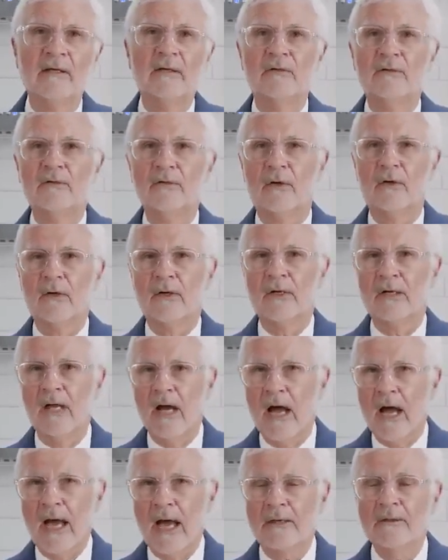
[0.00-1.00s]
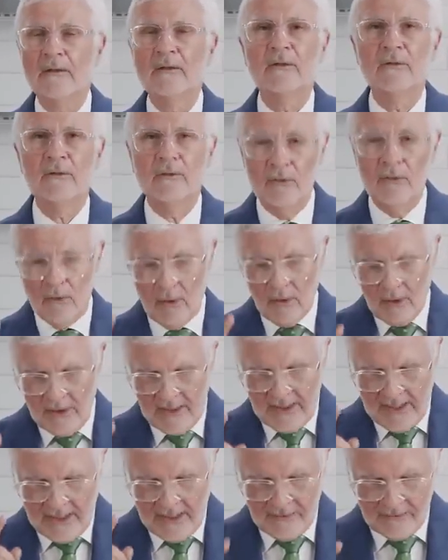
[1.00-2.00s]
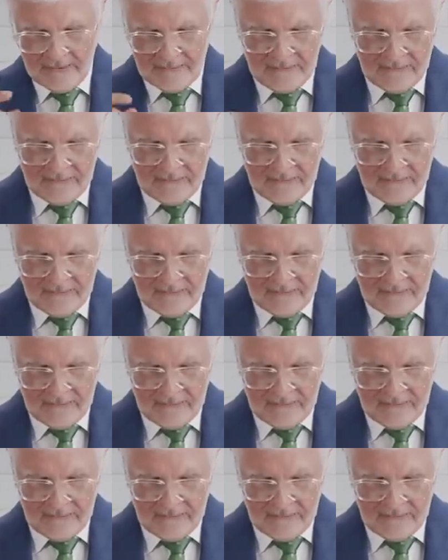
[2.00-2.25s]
in your gut, you're out of